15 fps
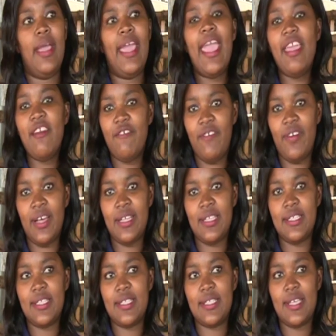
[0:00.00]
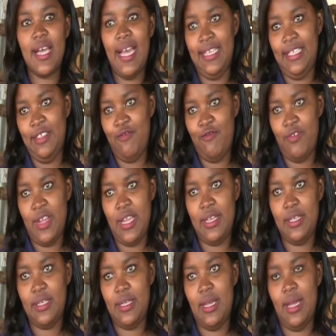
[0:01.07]
Heifers are
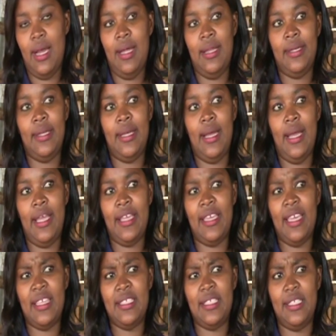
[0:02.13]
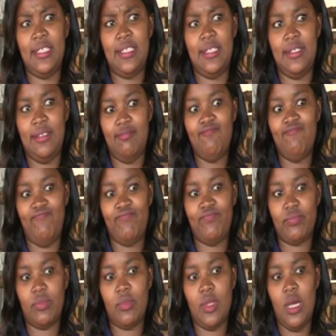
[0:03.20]
different, and I guess it's
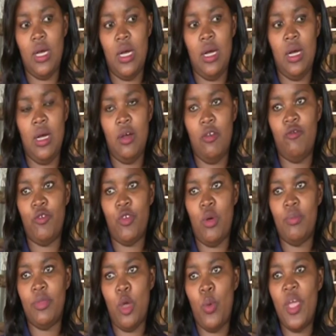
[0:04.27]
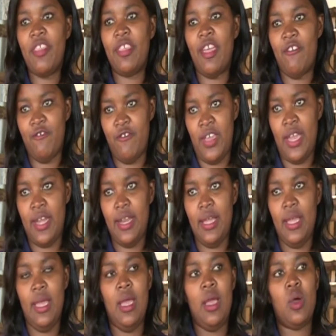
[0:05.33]
uh, from the way they are fed,
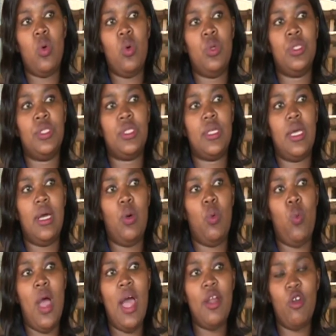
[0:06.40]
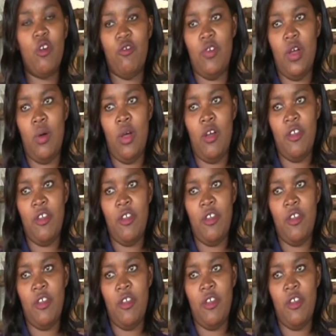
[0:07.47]
because one of our